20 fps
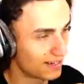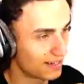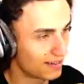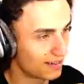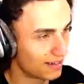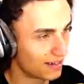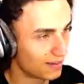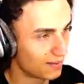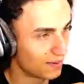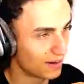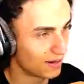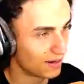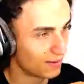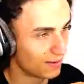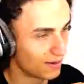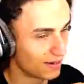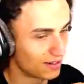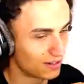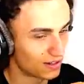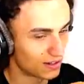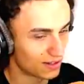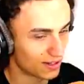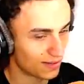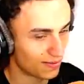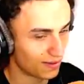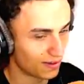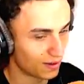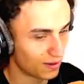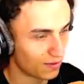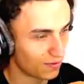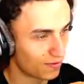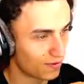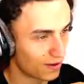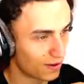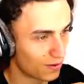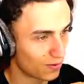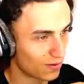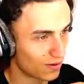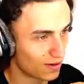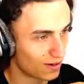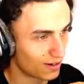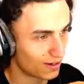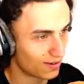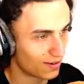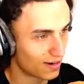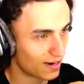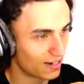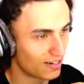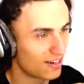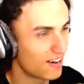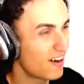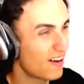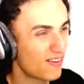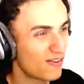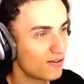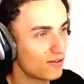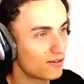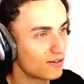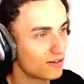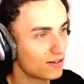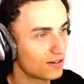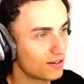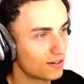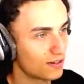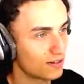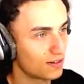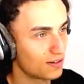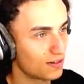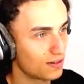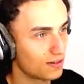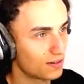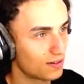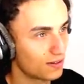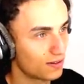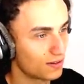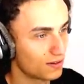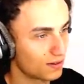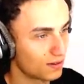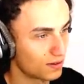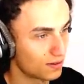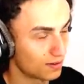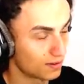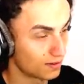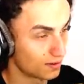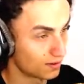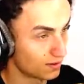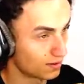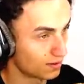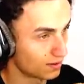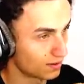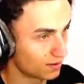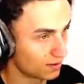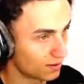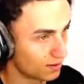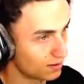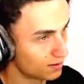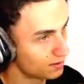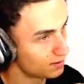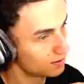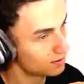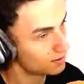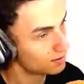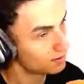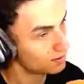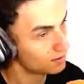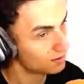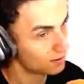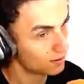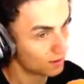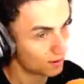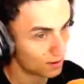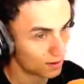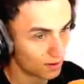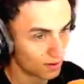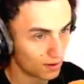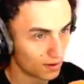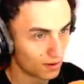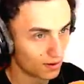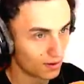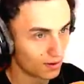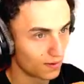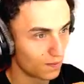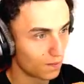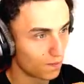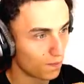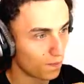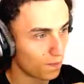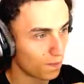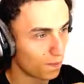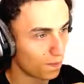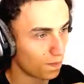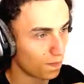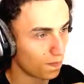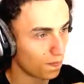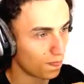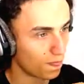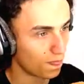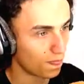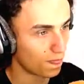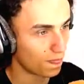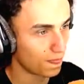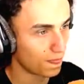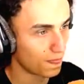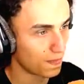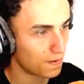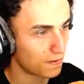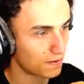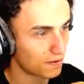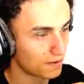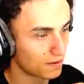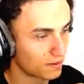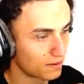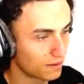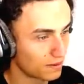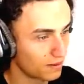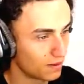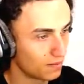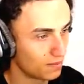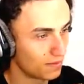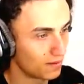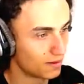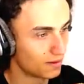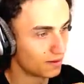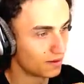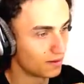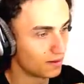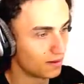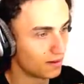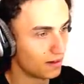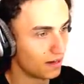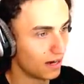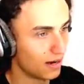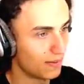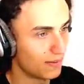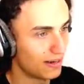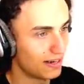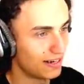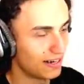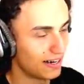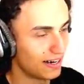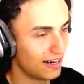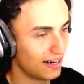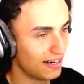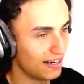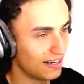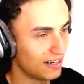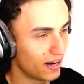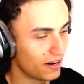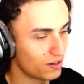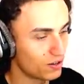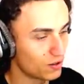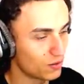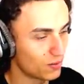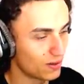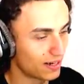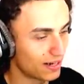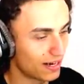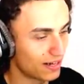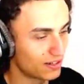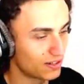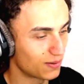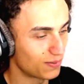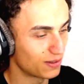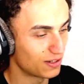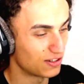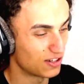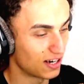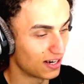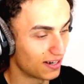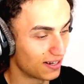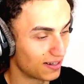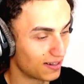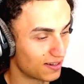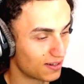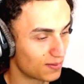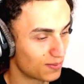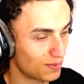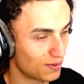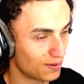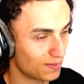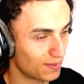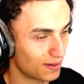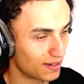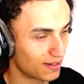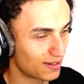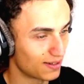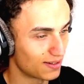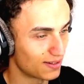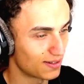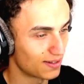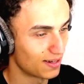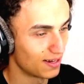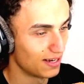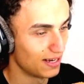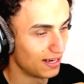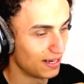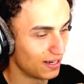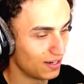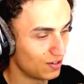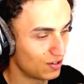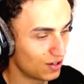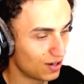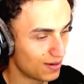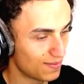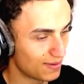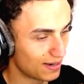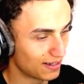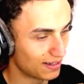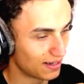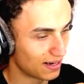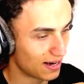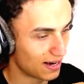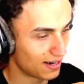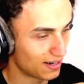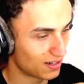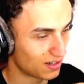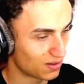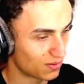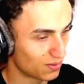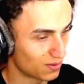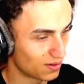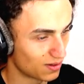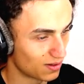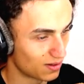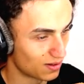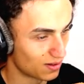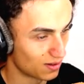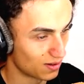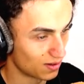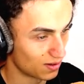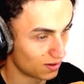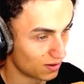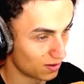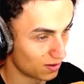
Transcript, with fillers: I at the end, by the way. Josh. Just giving you a fair warning right I, now. I shall not teach you my I, magician skills. I, I understand that. That That's understandable, to be honest, Jordy. Come on. What's I mean, I, I, I just want to catch up with Jilly at this point because he shot my tires once. Okay.